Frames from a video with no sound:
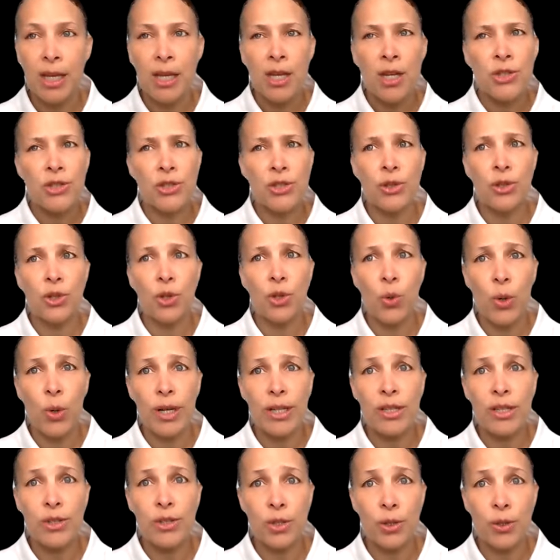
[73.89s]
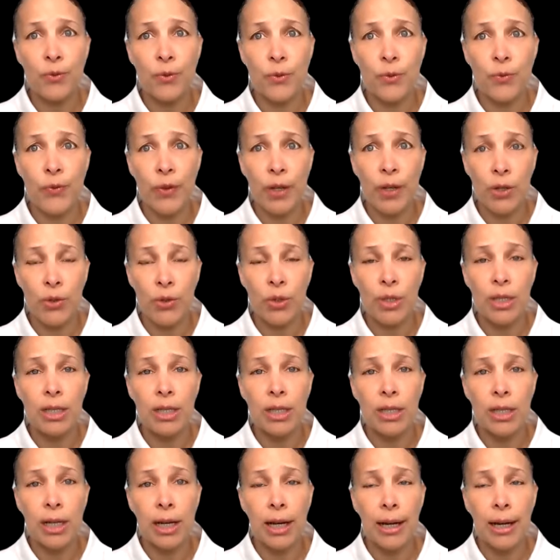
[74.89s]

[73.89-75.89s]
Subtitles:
So the questions are very